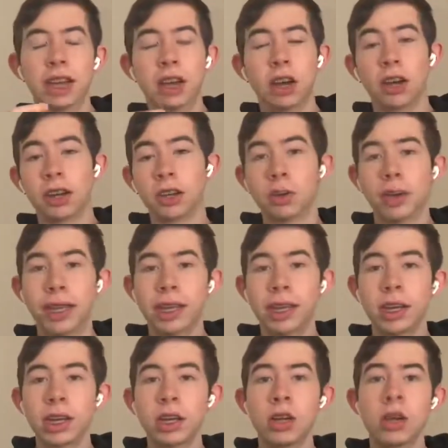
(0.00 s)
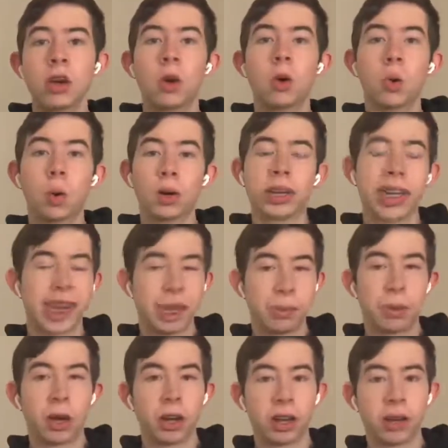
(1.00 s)
audio in or to keep
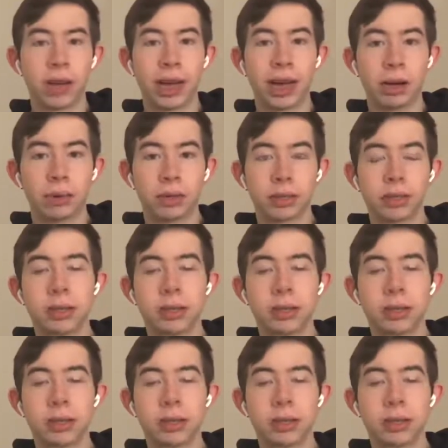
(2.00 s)
audio out,